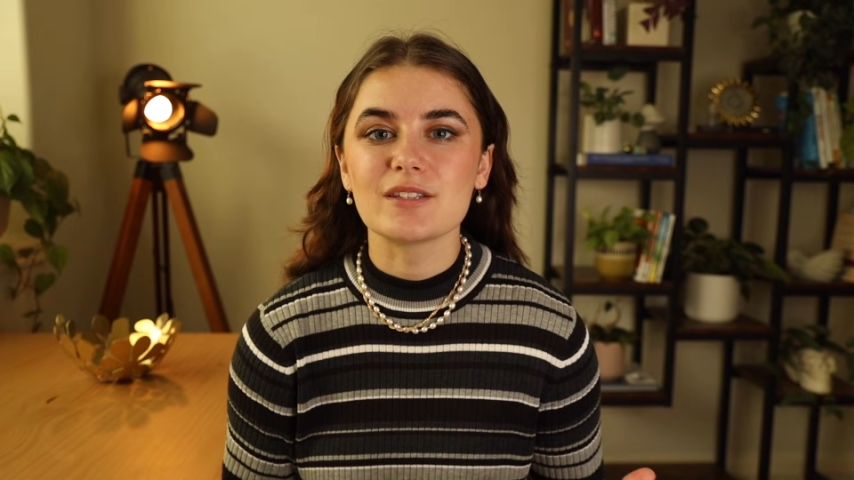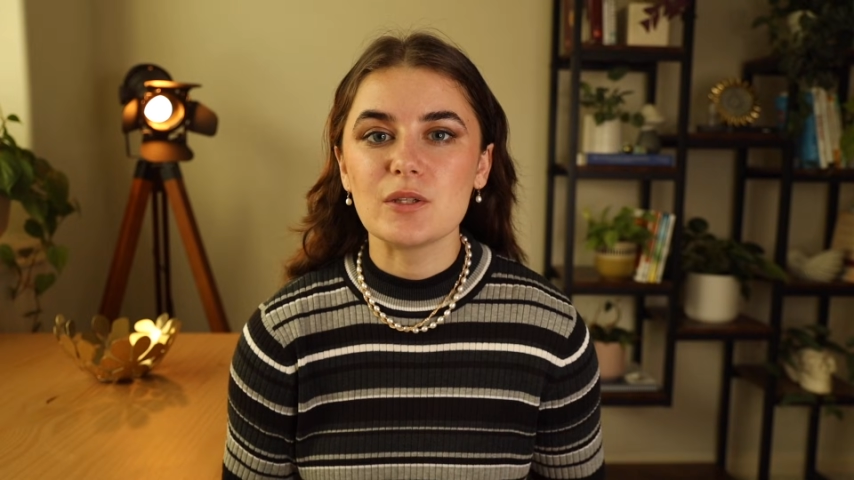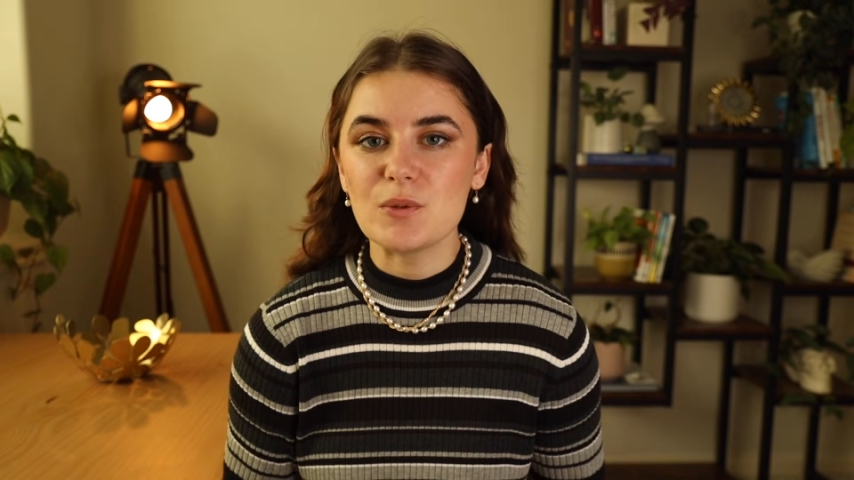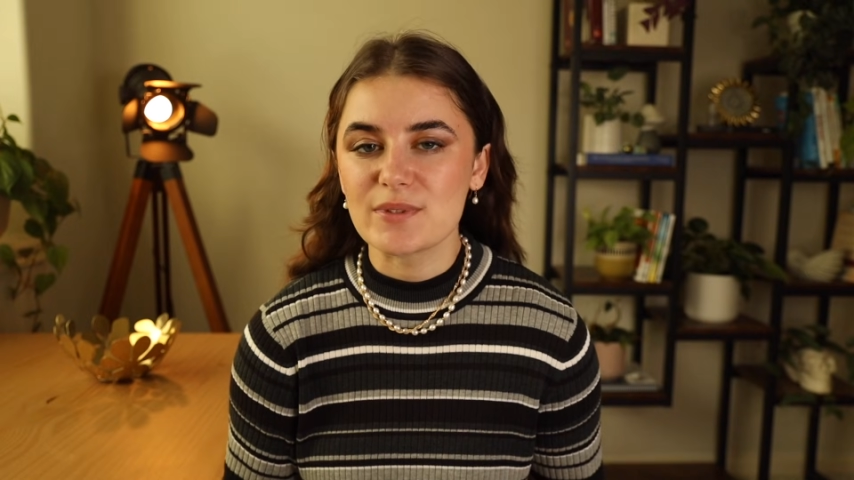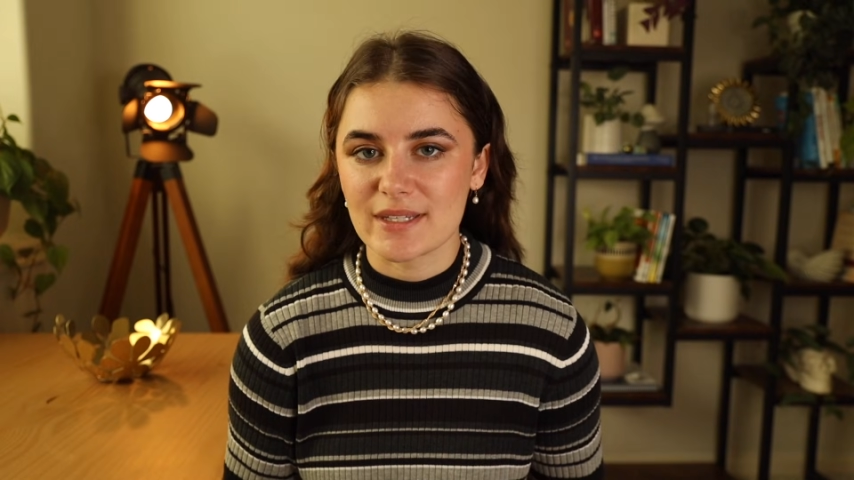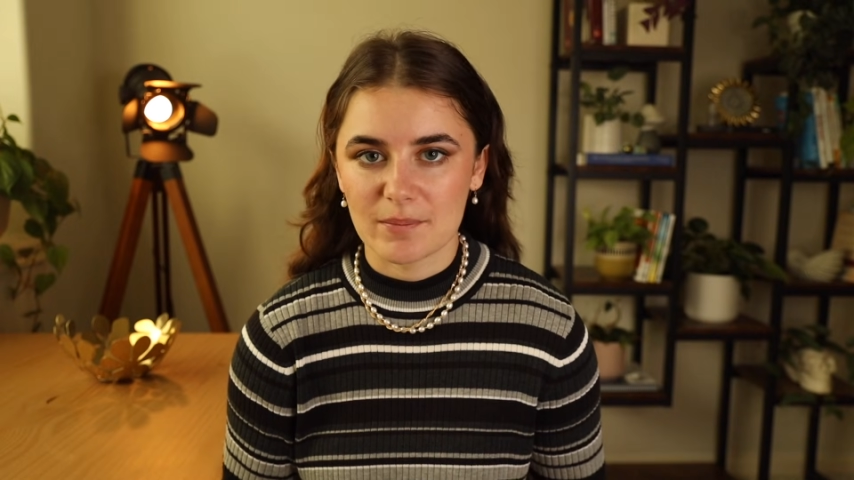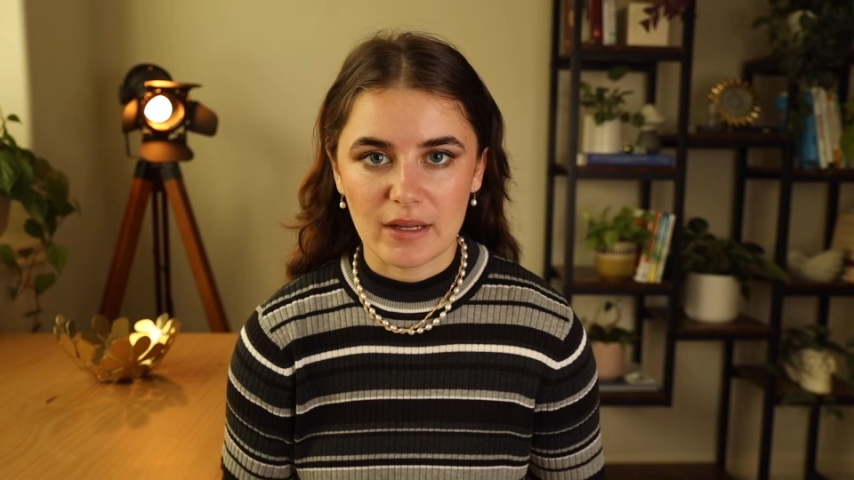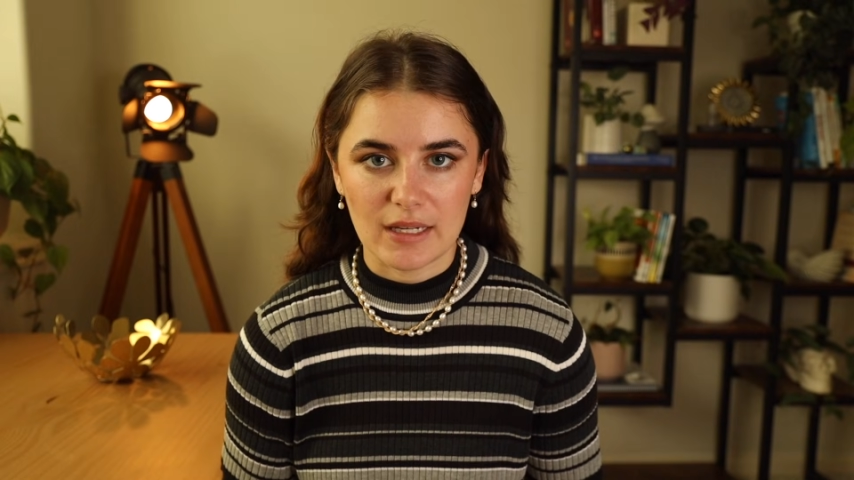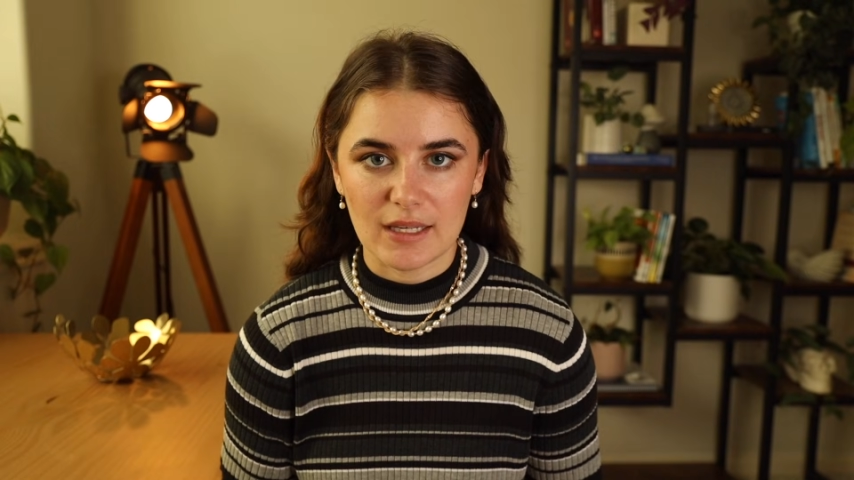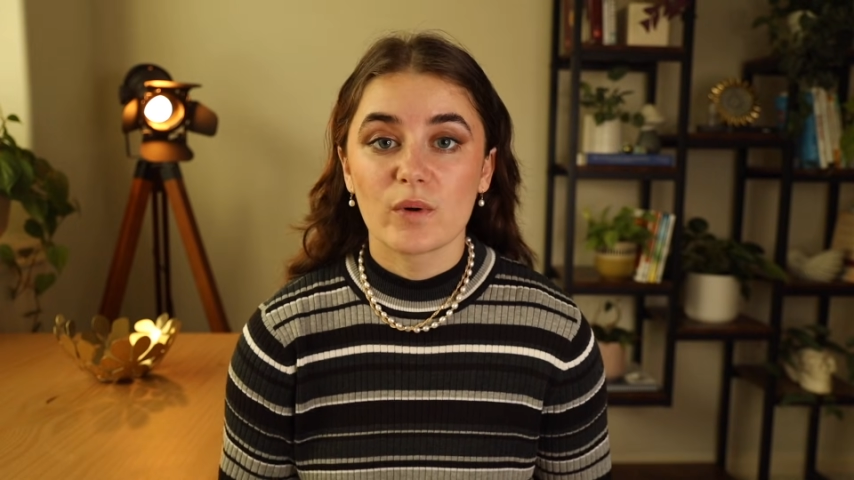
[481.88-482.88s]
losing
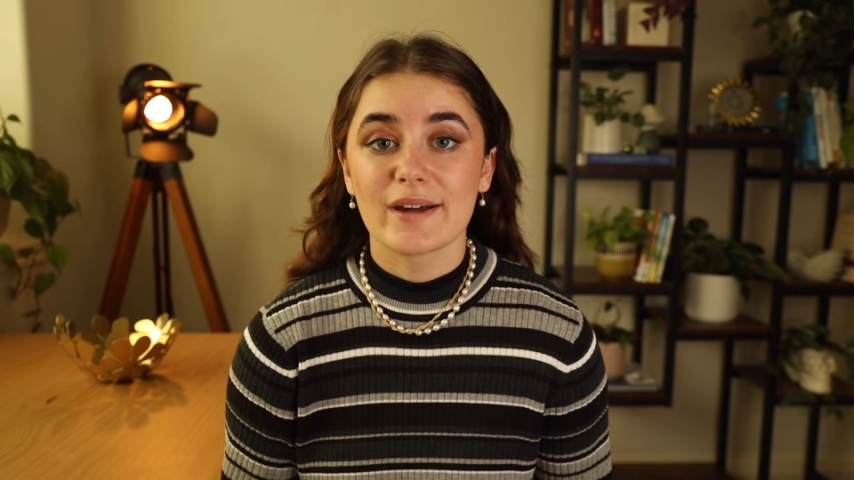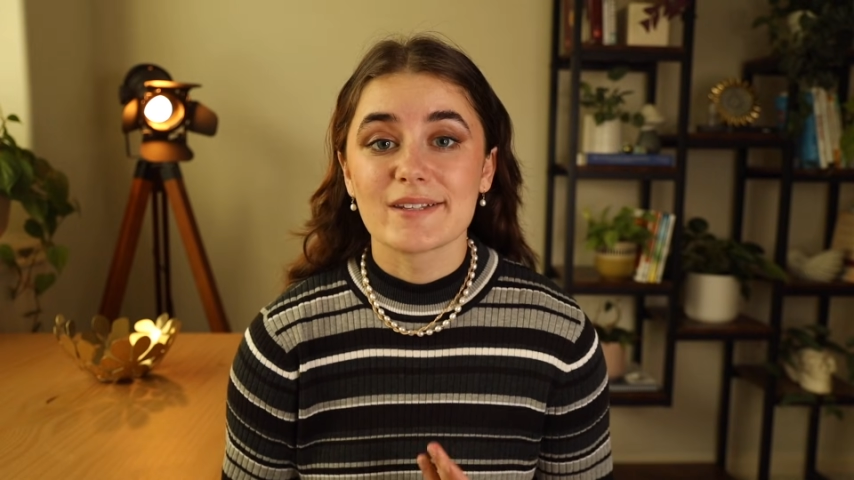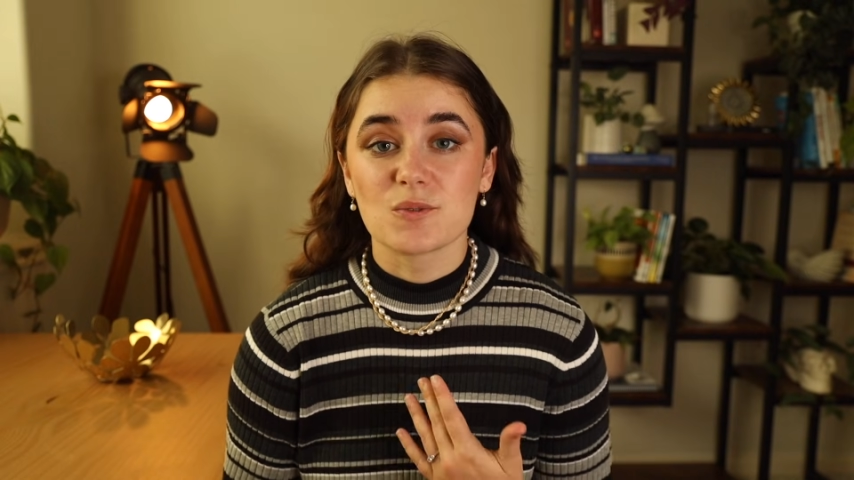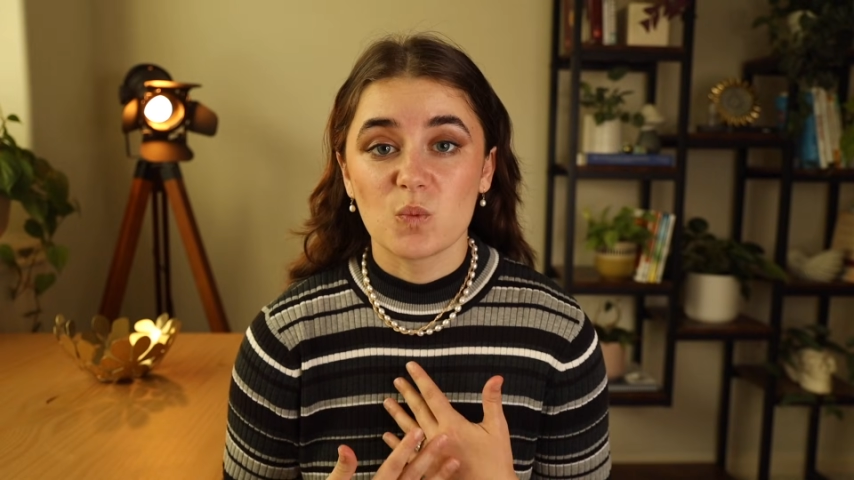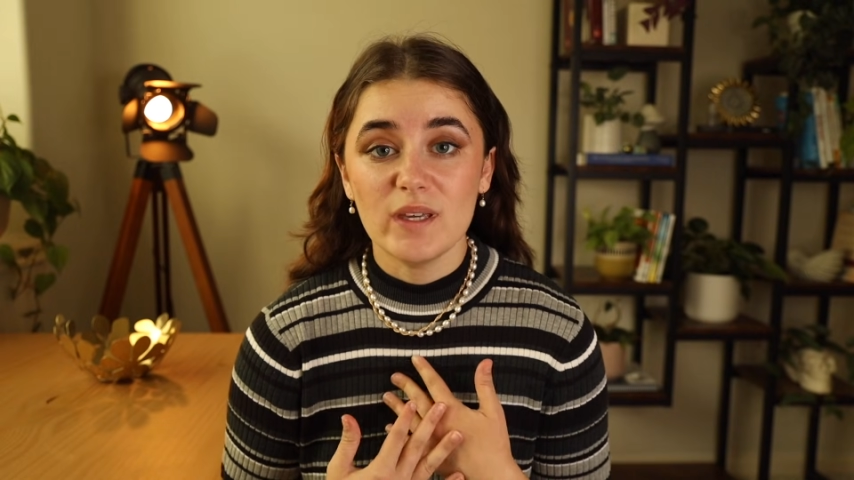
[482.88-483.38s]
money, whereas